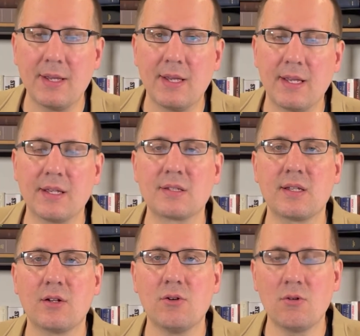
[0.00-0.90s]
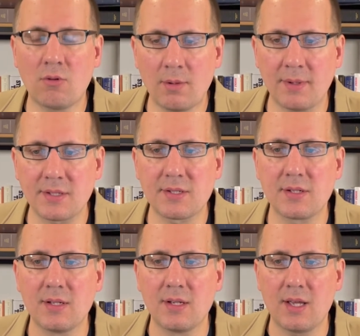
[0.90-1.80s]
is the enormous
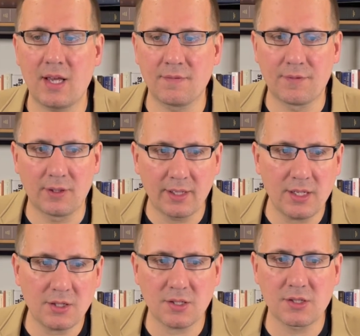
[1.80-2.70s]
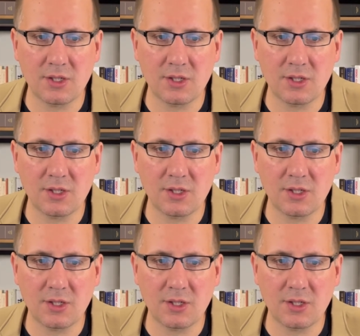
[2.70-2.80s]
and fallacious